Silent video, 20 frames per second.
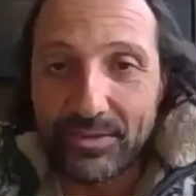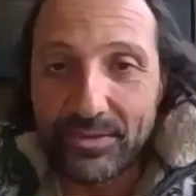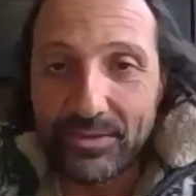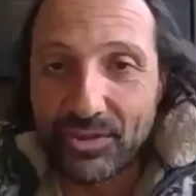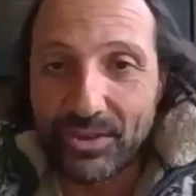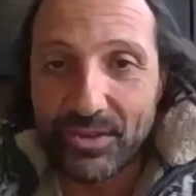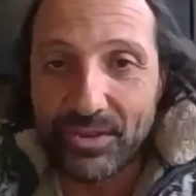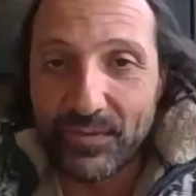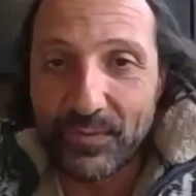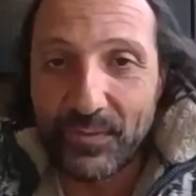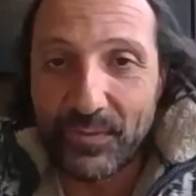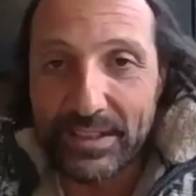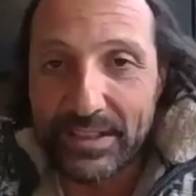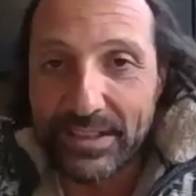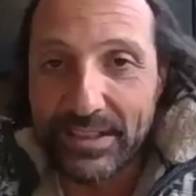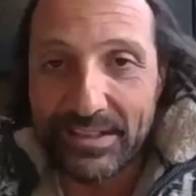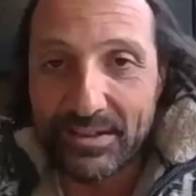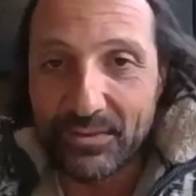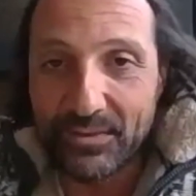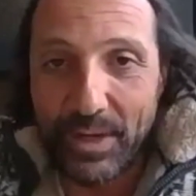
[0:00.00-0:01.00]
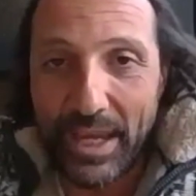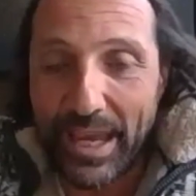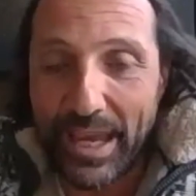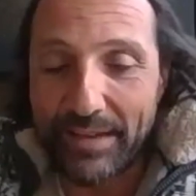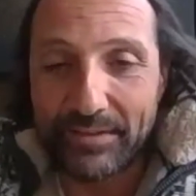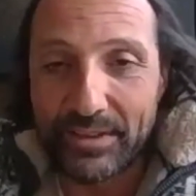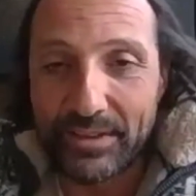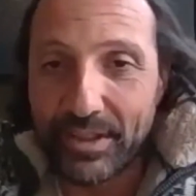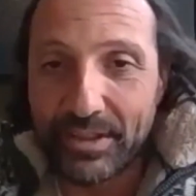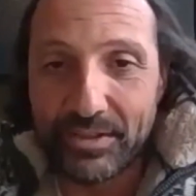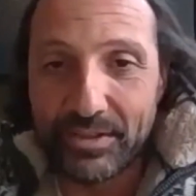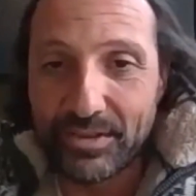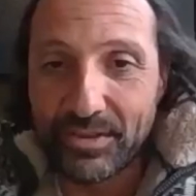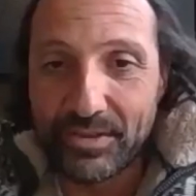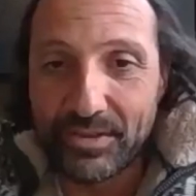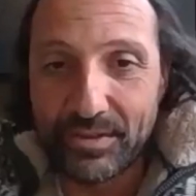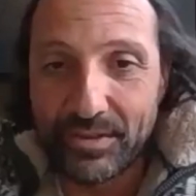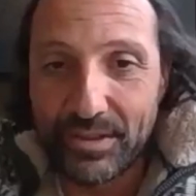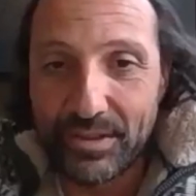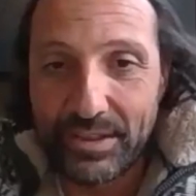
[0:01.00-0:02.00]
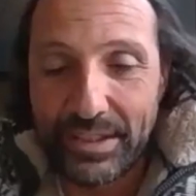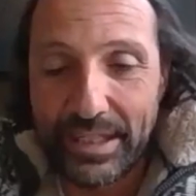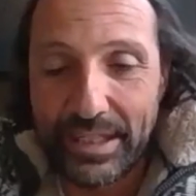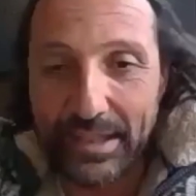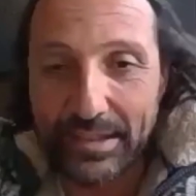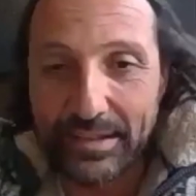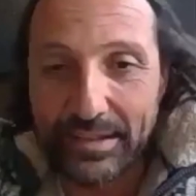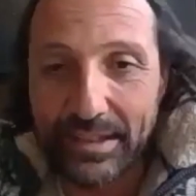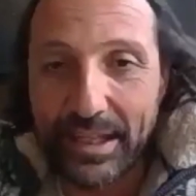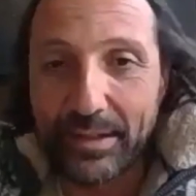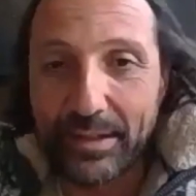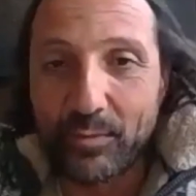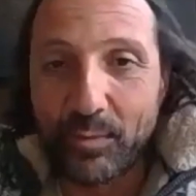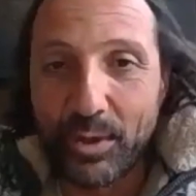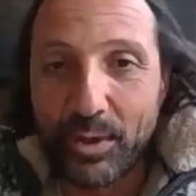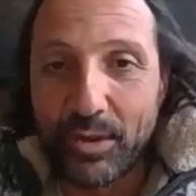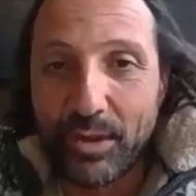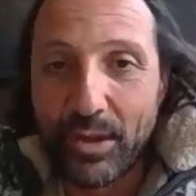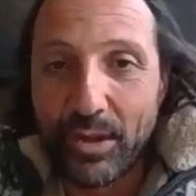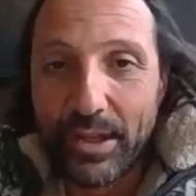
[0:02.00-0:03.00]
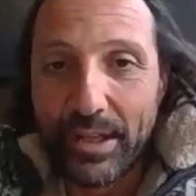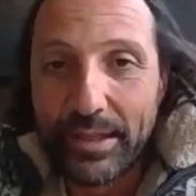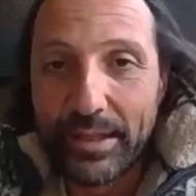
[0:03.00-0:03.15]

is just physics we haven't understood yet. Like what